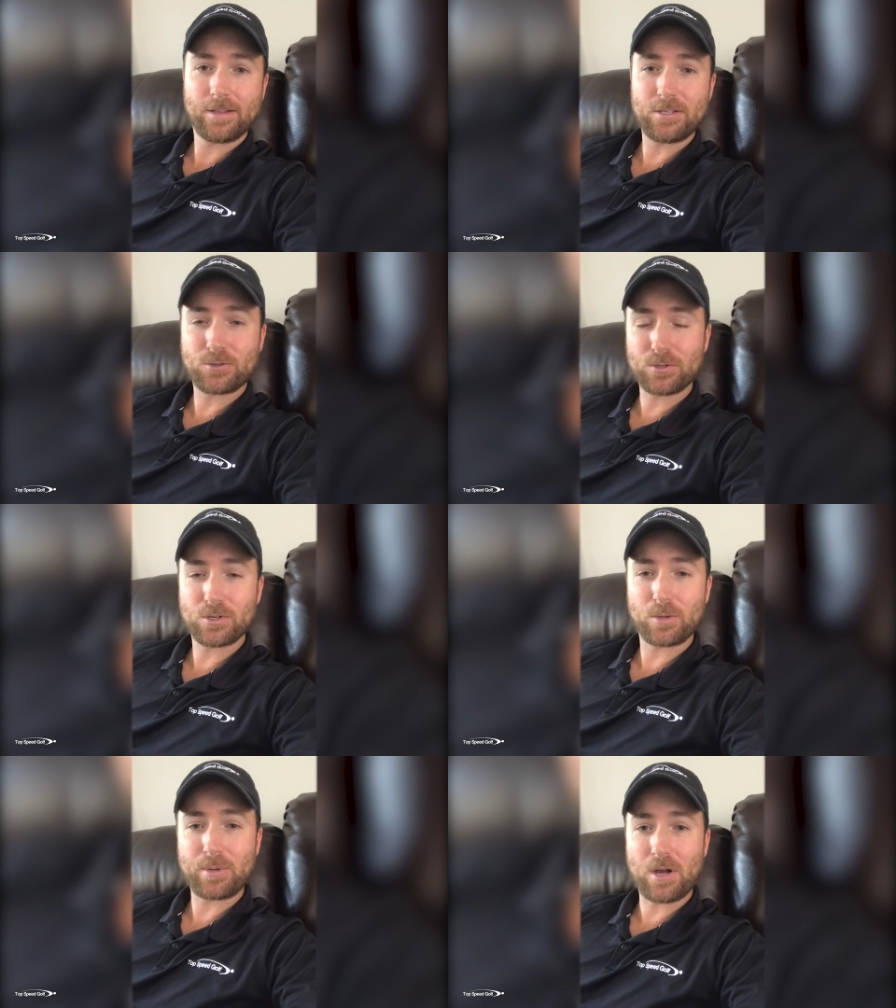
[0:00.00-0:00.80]
these drills
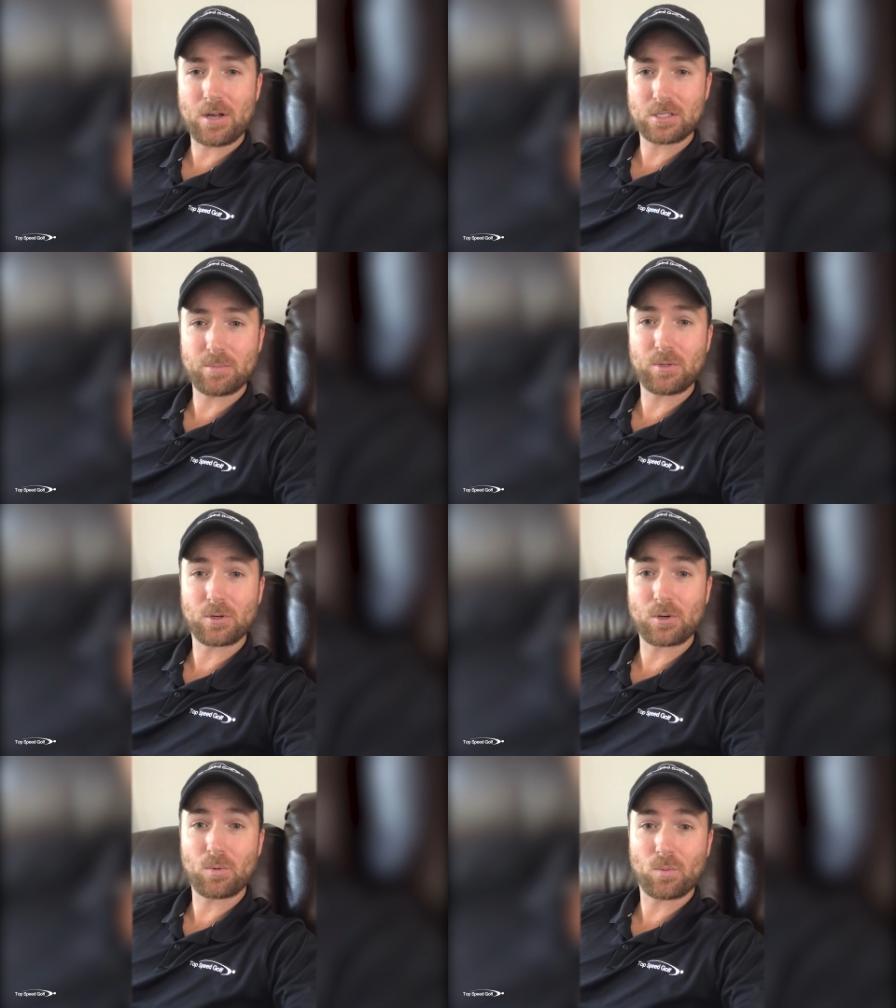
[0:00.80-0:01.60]
are going to be awesome and
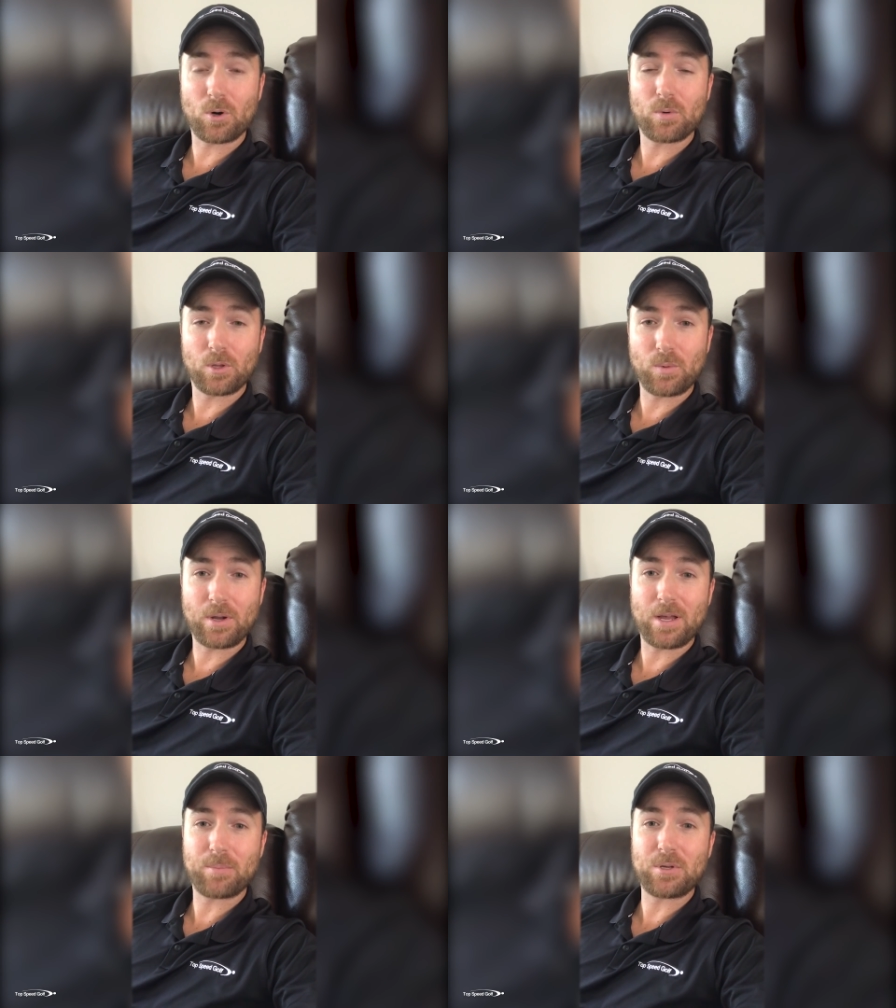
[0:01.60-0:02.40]
they're going to work really
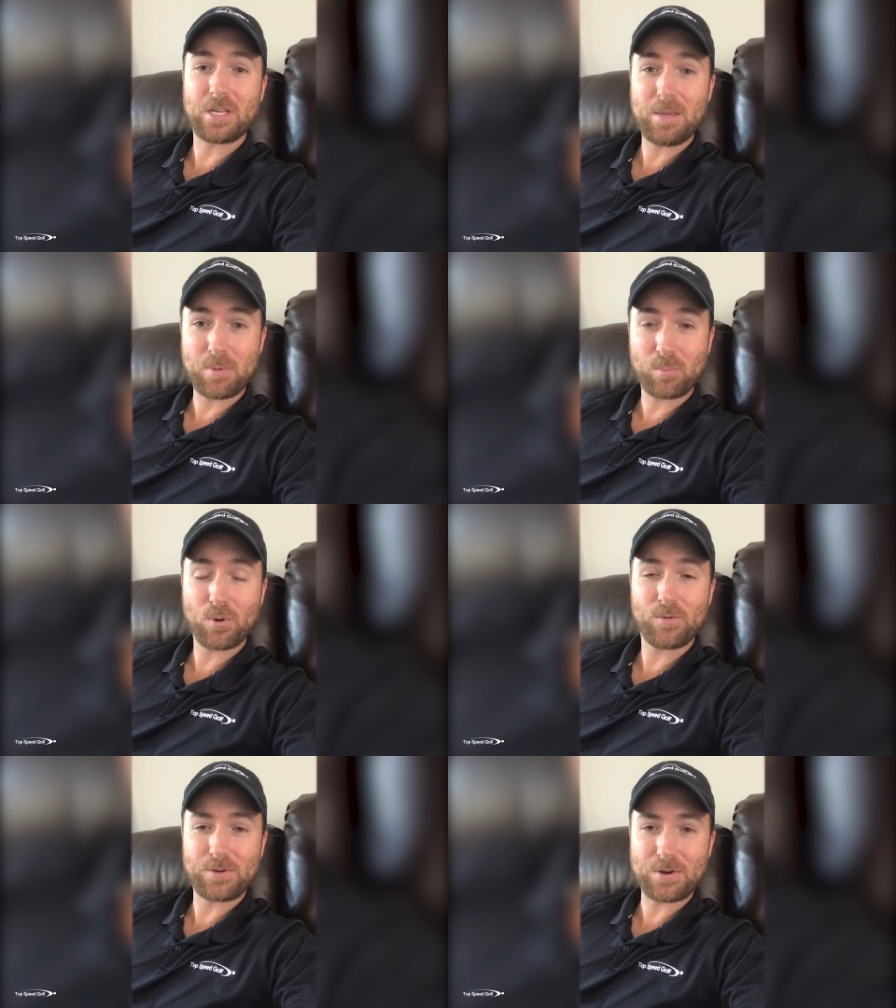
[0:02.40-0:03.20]
well to help you keep
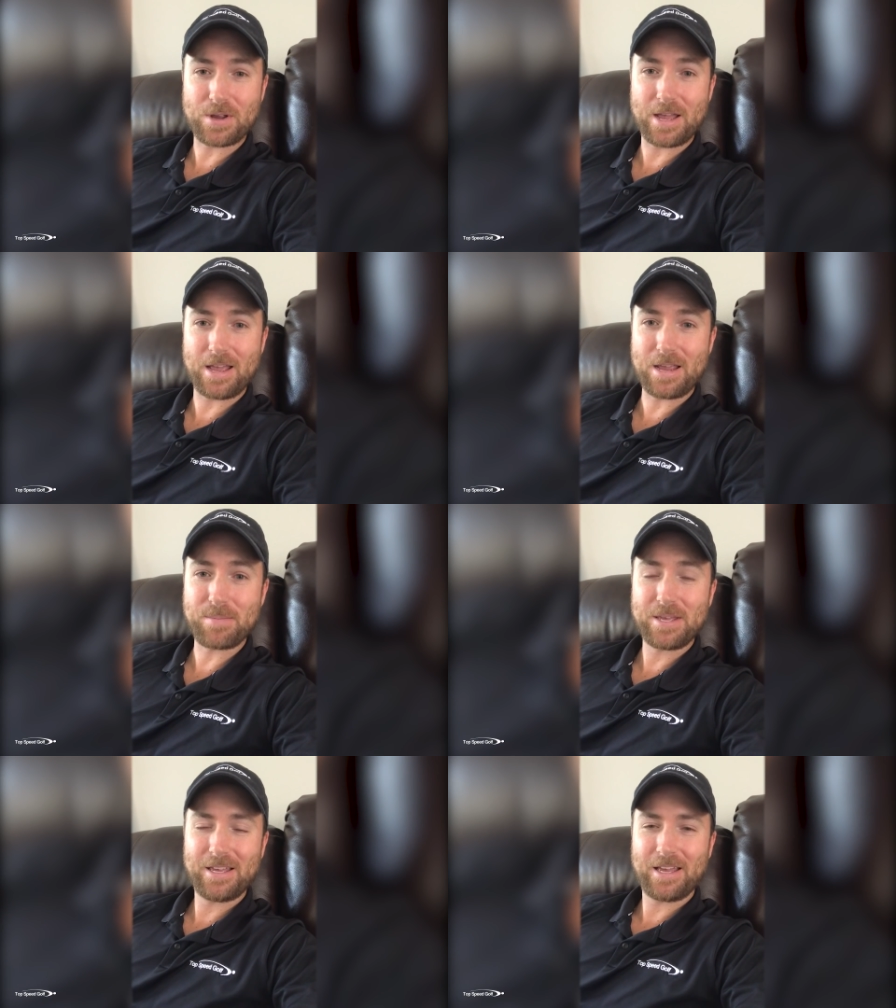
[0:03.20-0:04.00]
improving your game